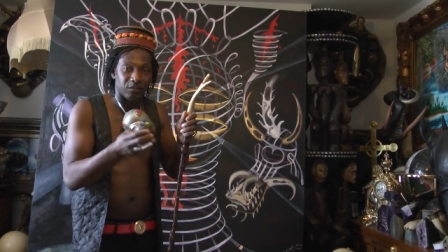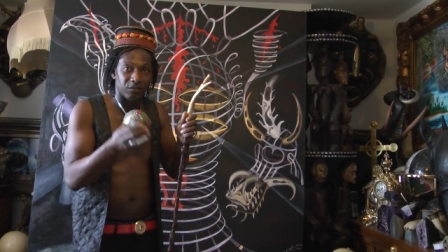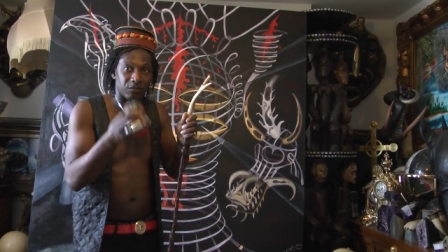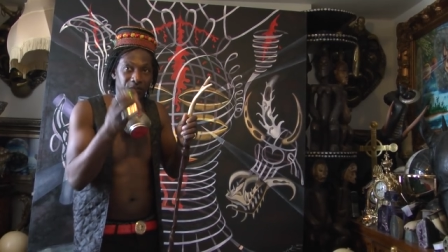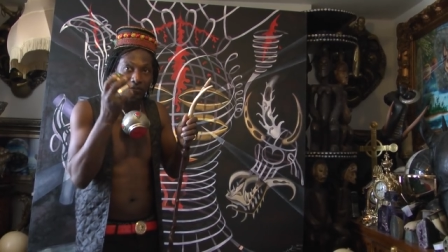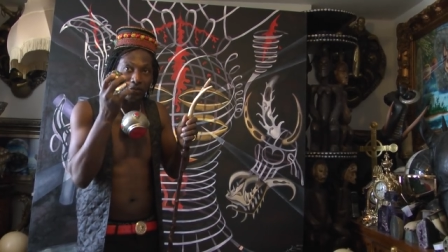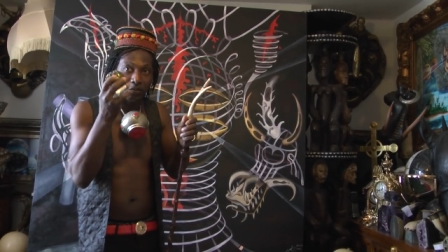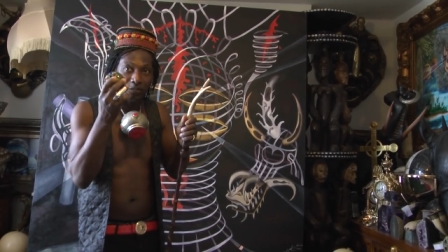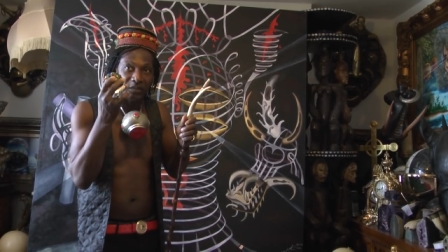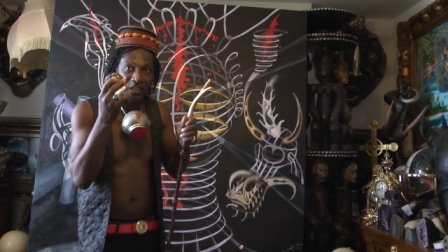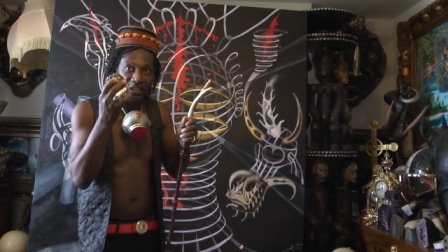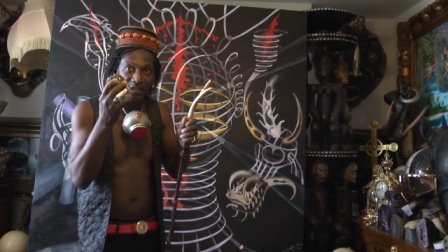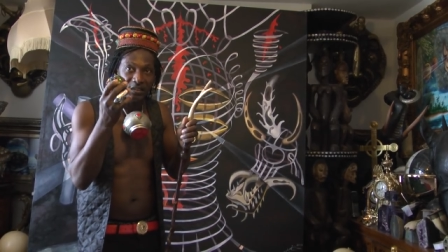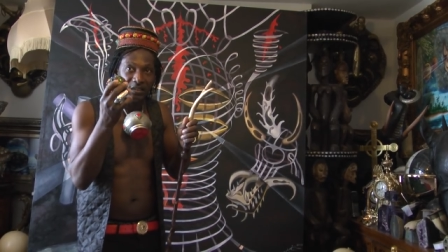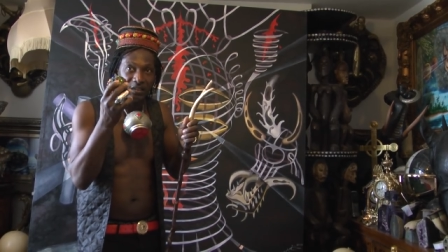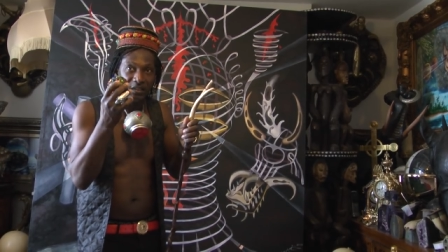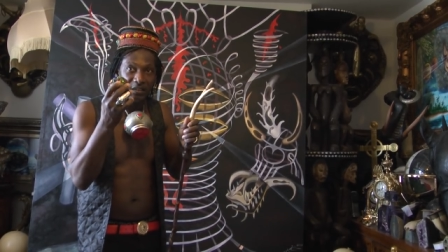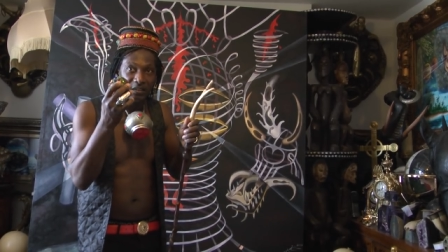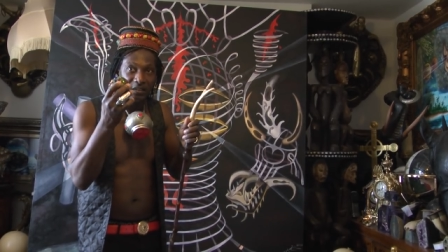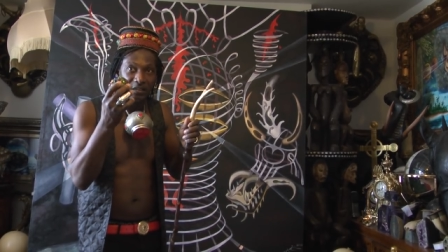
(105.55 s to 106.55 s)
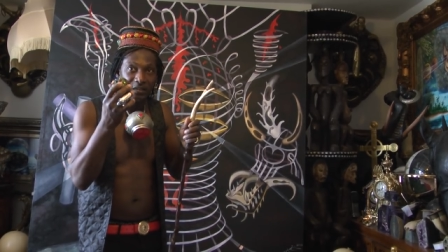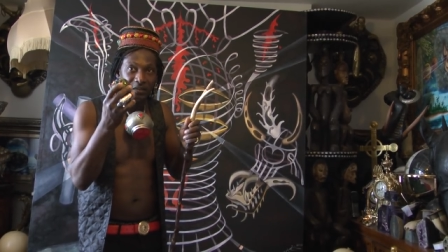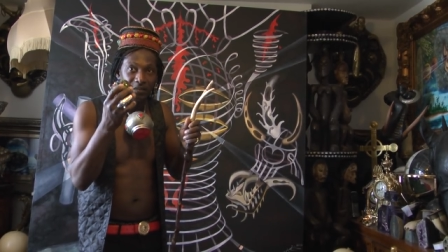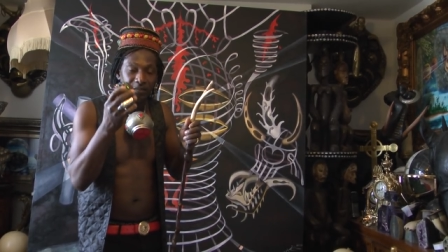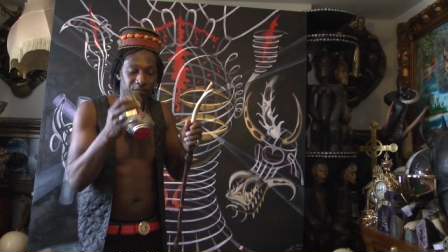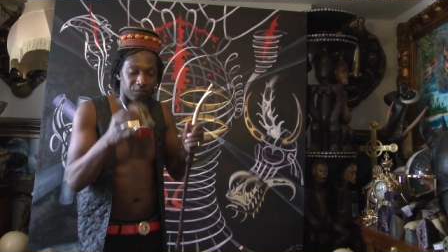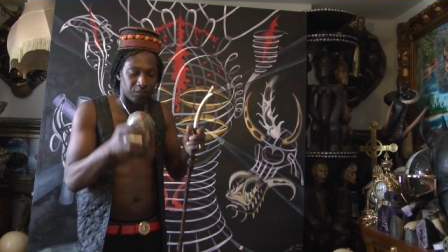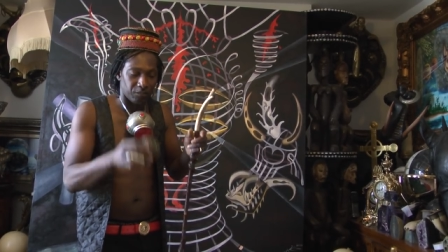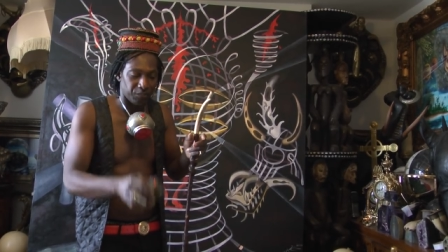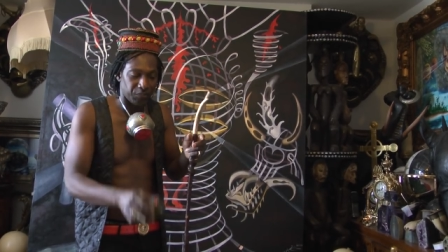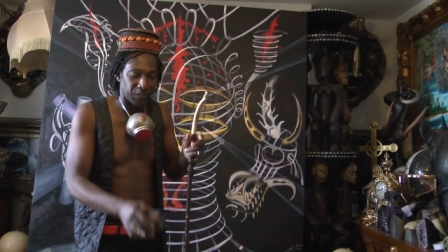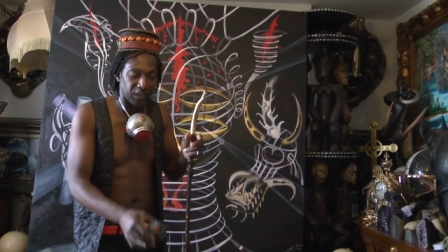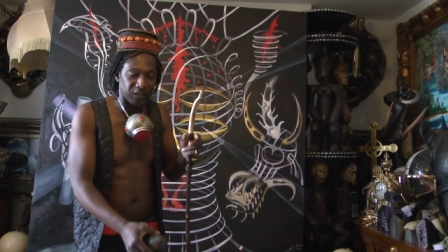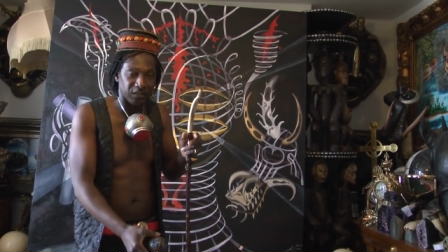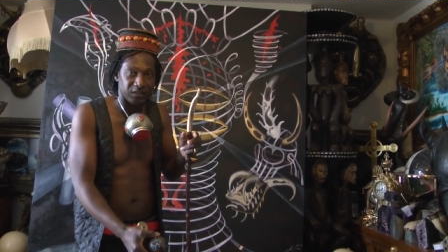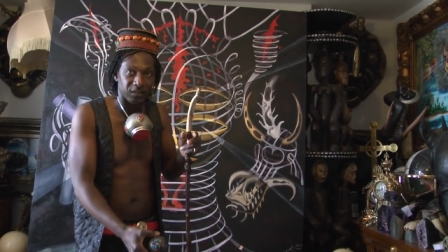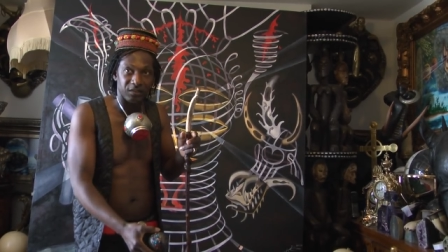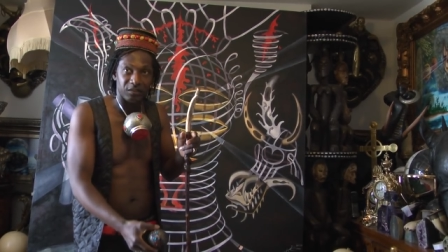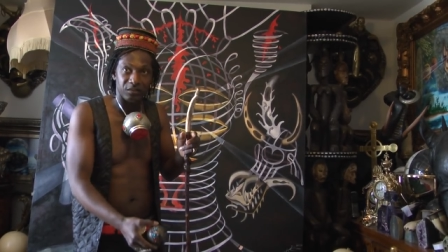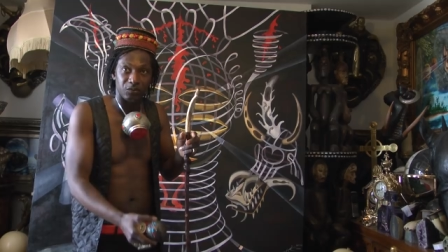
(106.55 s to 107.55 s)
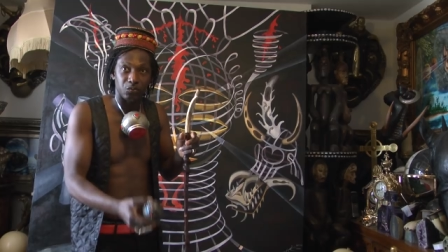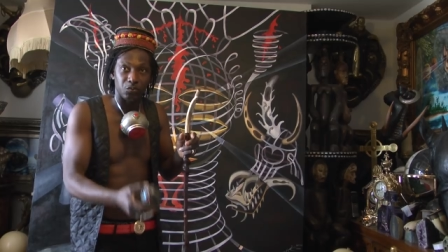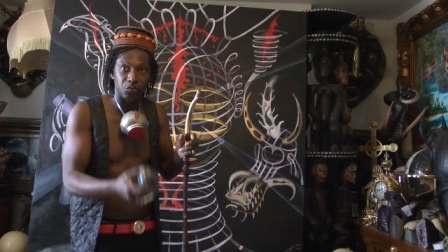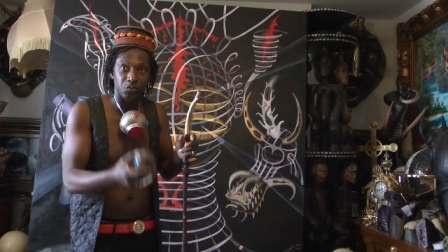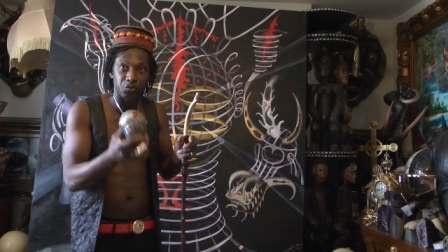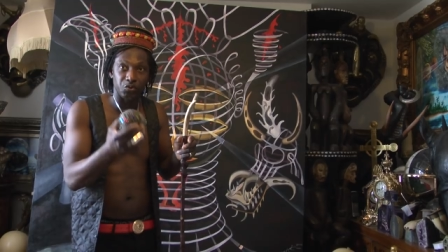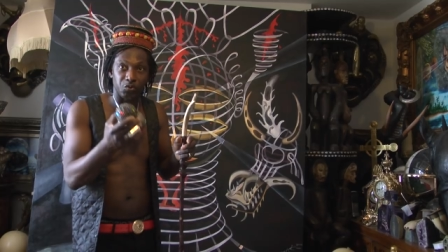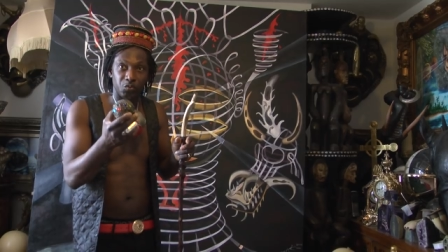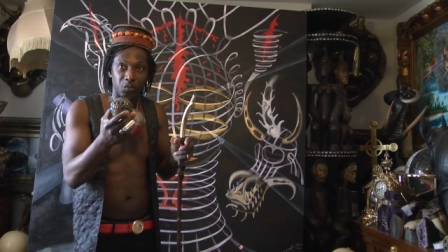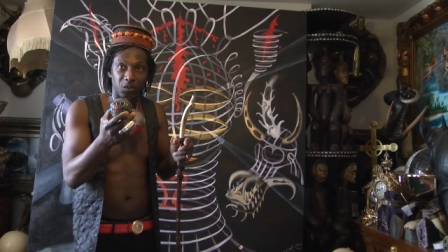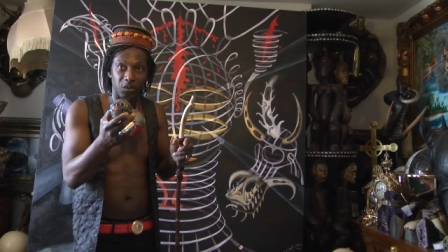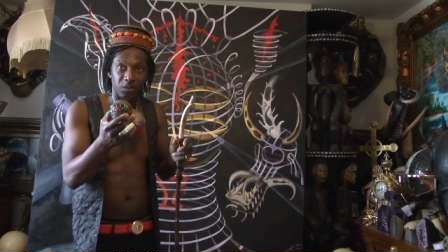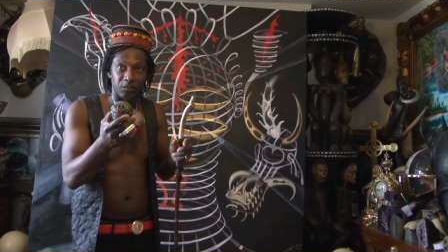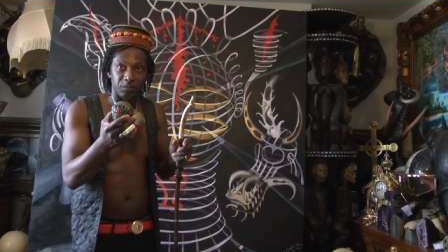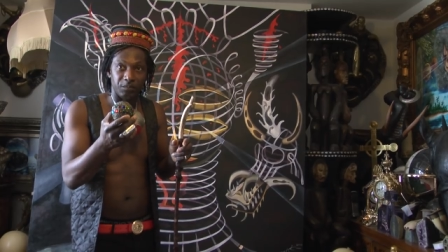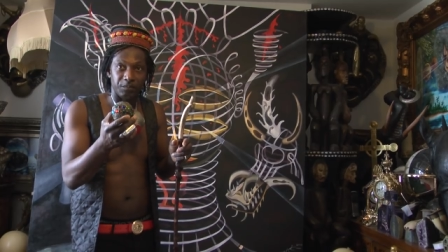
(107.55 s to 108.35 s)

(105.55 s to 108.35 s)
from that seed planted into the soil.